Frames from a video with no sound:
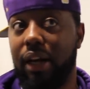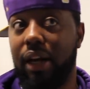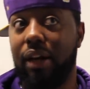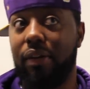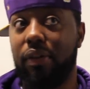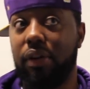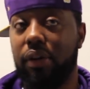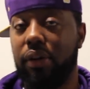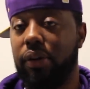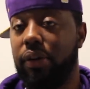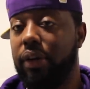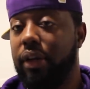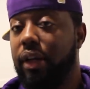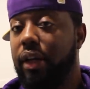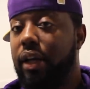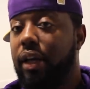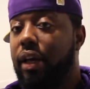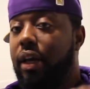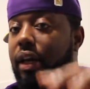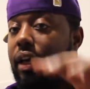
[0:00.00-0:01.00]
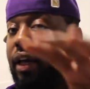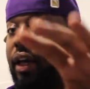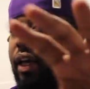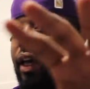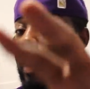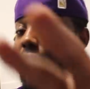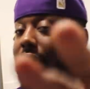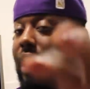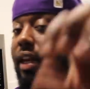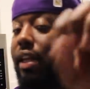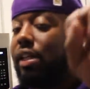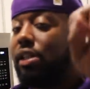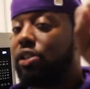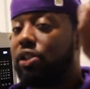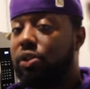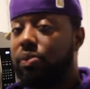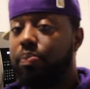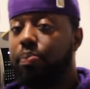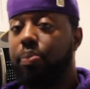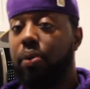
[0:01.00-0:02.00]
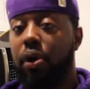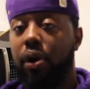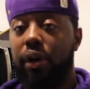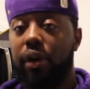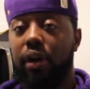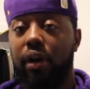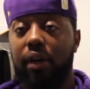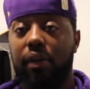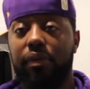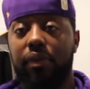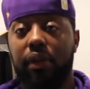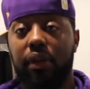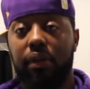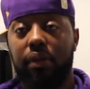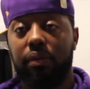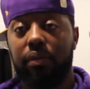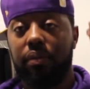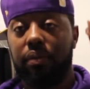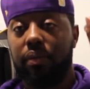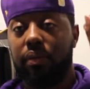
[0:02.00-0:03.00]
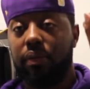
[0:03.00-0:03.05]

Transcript: that I've heard at this part of the